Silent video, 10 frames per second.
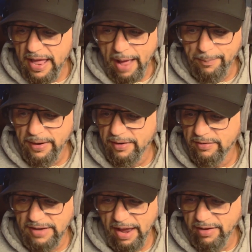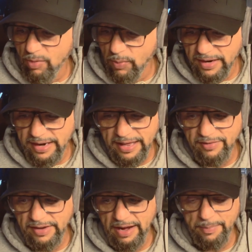I'm going to tell you what it is,
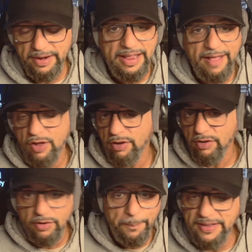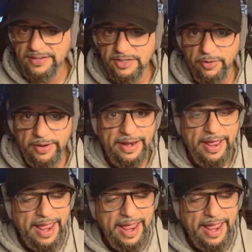and I'm going to give you a little piece to it,